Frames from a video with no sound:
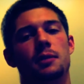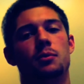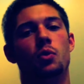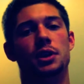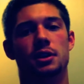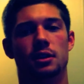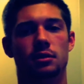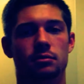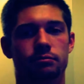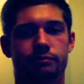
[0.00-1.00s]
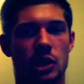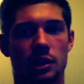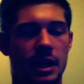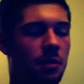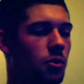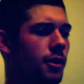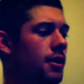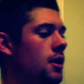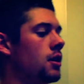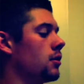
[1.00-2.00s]
when you're cut down more.
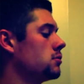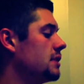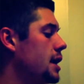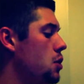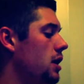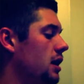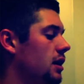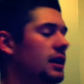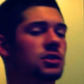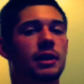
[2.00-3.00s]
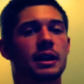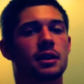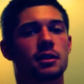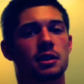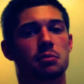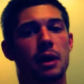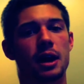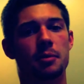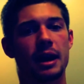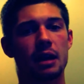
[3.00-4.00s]
Anyway, it's right here, this
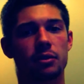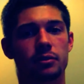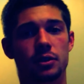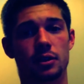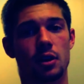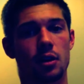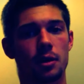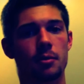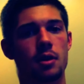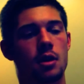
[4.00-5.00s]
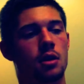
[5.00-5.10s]
bottom half of your arm.